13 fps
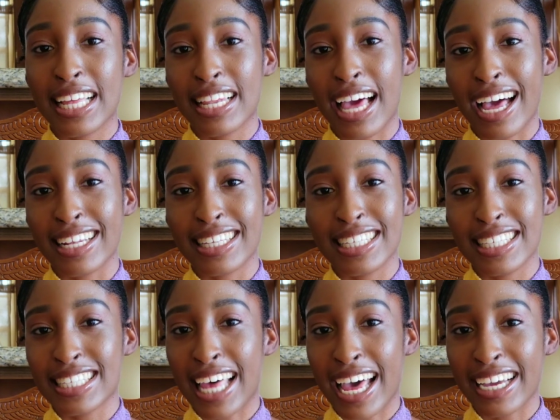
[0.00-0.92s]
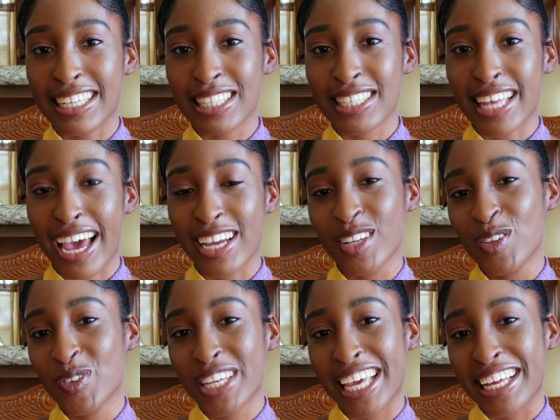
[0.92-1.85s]
art designs. I
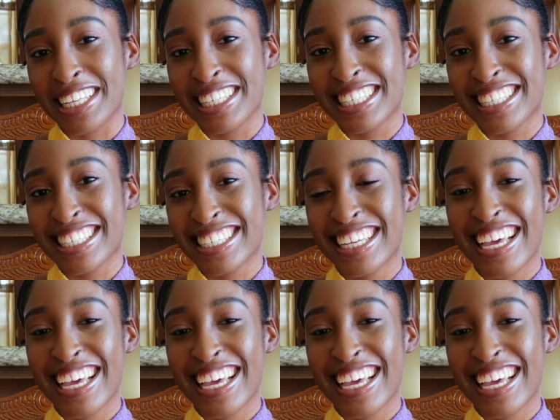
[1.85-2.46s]
do nails.